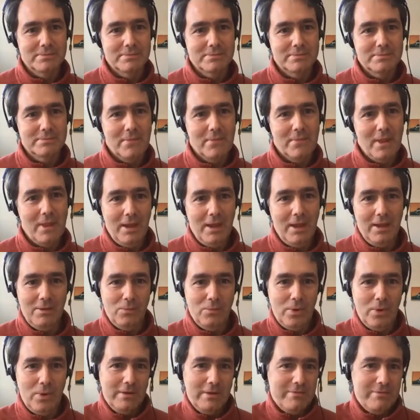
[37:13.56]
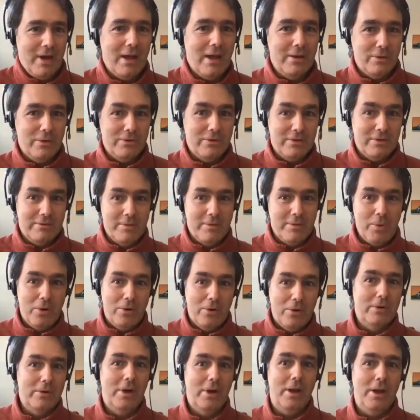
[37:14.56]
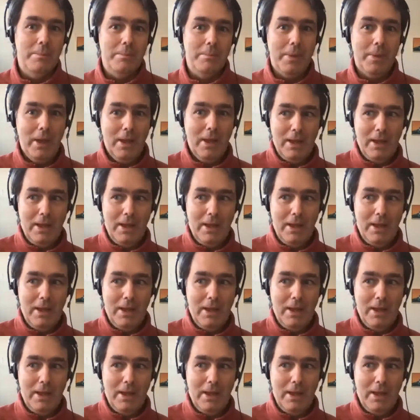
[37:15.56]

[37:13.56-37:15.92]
And one of the values of the program